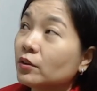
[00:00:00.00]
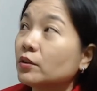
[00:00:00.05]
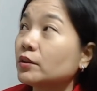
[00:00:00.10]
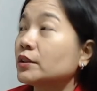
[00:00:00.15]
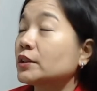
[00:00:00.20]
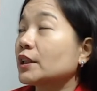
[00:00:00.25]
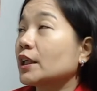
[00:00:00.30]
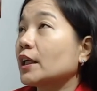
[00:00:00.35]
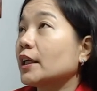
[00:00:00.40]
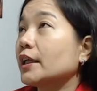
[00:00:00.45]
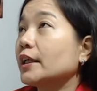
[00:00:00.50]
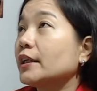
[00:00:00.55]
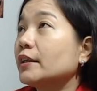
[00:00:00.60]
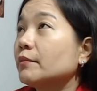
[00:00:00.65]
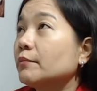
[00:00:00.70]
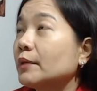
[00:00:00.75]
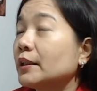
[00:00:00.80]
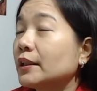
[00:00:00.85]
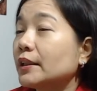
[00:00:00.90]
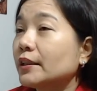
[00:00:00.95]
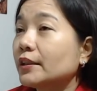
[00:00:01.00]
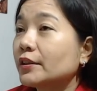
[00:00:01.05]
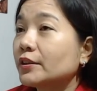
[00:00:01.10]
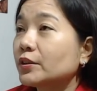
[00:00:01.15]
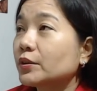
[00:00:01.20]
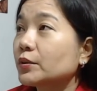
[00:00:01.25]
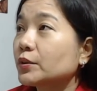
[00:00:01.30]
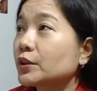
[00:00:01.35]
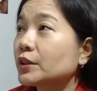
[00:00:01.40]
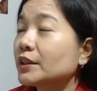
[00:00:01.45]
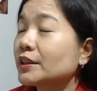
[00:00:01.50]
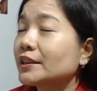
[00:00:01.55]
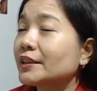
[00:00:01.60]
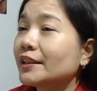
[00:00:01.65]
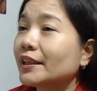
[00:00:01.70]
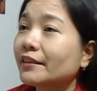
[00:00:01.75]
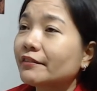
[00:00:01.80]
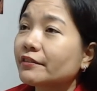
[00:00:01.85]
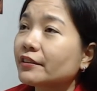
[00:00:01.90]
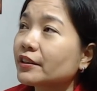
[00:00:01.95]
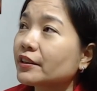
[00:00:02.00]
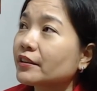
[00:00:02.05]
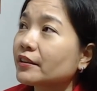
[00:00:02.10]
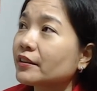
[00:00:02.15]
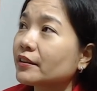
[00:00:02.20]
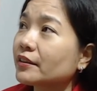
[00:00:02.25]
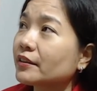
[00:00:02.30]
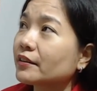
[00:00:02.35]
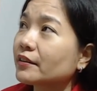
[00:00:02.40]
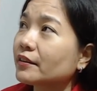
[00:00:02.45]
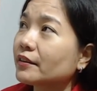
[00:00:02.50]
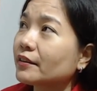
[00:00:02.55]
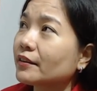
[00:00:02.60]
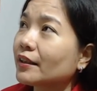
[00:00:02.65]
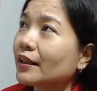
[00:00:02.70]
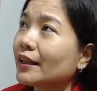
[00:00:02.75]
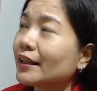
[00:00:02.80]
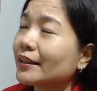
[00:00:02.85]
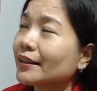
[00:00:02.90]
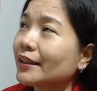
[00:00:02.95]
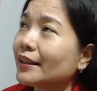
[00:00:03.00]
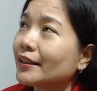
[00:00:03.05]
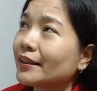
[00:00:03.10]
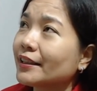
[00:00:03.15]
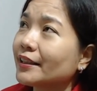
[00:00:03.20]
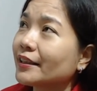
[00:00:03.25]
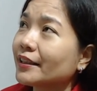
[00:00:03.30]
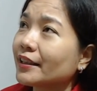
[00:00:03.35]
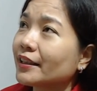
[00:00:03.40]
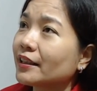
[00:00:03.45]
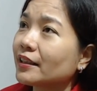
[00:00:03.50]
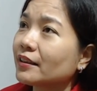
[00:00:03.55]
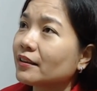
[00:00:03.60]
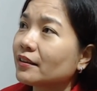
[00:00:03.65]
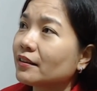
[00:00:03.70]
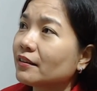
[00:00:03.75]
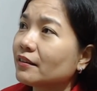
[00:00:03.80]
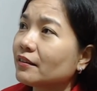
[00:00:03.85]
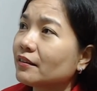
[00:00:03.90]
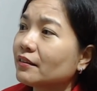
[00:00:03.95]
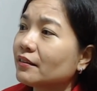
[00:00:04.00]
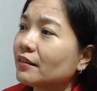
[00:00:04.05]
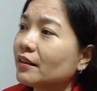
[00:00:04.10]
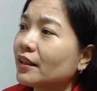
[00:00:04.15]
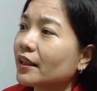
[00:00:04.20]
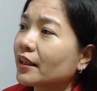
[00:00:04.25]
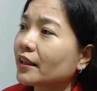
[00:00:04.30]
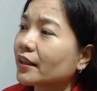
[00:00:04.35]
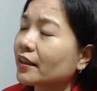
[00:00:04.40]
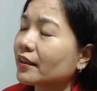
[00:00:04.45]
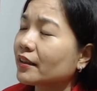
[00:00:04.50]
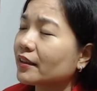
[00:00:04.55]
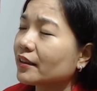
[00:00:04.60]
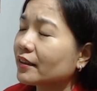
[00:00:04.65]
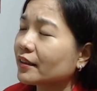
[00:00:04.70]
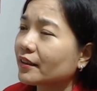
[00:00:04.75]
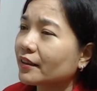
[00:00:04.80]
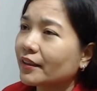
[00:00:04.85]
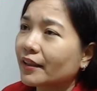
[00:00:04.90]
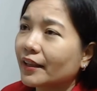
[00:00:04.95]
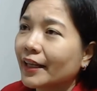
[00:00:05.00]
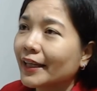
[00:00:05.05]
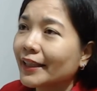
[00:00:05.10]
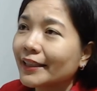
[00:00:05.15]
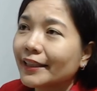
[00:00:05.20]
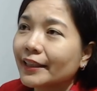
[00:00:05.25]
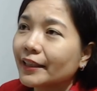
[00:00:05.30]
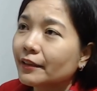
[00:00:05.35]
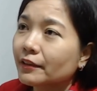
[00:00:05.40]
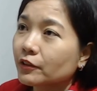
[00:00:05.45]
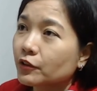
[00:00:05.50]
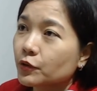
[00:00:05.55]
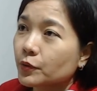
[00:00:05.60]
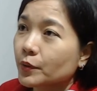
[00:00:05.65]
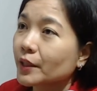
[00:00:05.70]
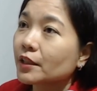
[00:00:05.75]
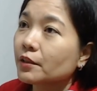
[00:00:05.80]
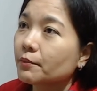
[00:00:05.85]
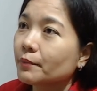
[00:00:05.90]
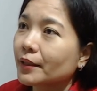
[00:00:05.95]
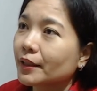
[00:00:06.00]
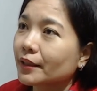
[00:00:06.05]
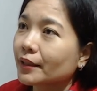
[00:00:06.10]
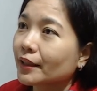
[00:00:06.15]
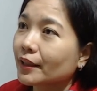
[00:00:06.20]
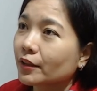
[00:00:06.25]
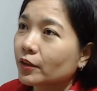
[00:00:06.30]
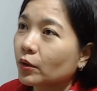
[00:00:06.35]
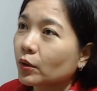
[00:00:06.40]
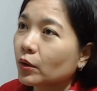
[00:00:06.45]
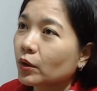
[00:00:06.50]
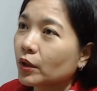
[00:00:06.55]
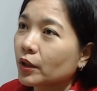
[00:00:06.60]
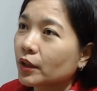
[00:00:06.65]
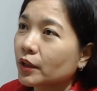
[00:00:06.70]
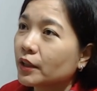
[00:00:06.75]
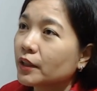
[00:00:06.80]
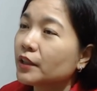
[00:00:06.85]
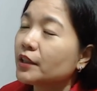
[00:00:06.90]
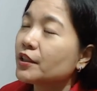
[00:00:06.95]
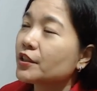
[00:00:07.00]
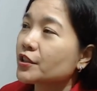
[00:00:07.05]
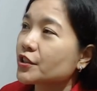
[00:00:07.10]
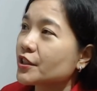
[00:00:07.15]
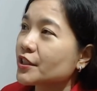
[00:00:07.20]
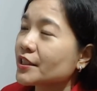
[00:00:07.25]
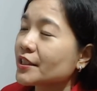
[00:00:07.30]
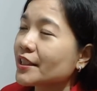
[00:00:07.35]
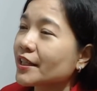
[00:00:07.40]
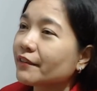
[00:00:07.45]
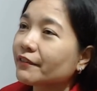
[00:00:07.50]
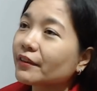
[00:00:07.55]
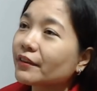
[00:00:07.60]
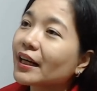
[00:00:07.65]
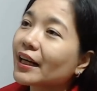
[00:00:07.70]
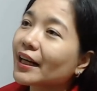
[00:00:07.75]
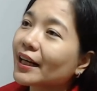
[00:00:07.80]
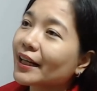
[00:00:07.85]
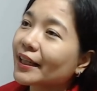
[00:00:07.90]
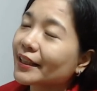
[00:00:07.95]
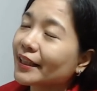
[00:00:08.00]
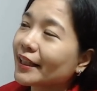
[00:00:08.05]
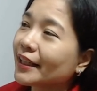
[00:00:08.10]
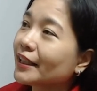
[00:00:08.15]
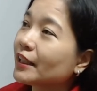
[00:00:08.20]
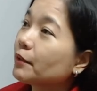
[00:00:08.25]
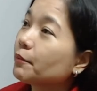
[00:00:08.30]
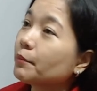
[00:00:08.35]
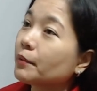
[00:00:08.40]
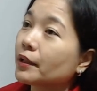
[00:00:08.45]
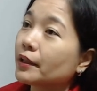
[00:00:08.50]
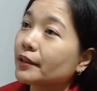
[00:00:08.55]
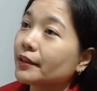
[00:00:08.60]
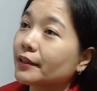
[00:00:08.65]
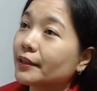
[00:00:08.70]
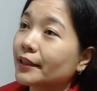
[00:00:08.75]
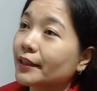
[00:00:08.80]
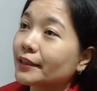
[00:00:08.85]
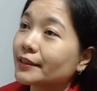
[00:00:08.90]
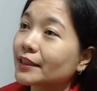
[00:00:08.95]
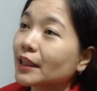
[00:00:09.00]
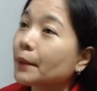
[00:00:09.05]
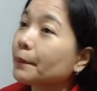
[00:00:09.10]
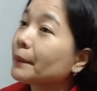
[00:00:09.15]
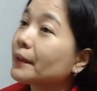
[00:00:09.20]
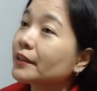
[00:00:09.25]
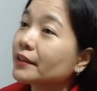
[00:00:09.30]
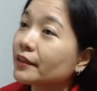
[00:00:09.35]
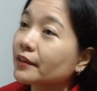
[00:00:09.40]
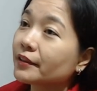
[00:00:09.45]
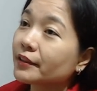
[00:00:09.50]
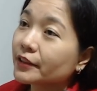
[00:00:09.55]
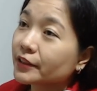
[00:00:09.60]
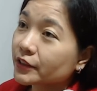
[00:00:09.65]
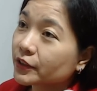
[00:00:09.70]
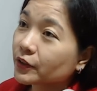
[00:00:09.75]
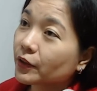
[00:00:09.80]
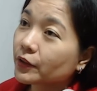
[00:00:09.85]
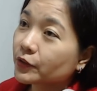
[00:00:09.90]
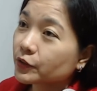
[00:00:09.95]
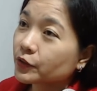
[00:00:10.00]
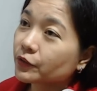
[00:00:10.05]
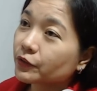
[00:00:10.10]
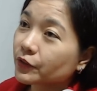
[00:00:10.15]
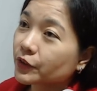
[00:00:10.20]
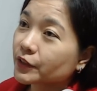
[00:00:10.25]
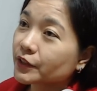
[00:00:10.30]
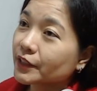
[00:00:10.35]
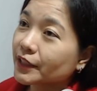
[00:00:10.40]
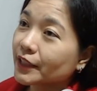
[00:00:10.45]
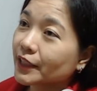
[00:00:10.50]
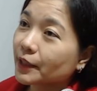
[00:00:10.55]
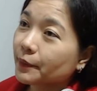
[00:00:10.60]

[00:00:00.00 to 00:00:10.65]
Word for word: But saka in Manila Zoo, she's never had anything like any treatment at all. She's never had any blood test up until this controversy came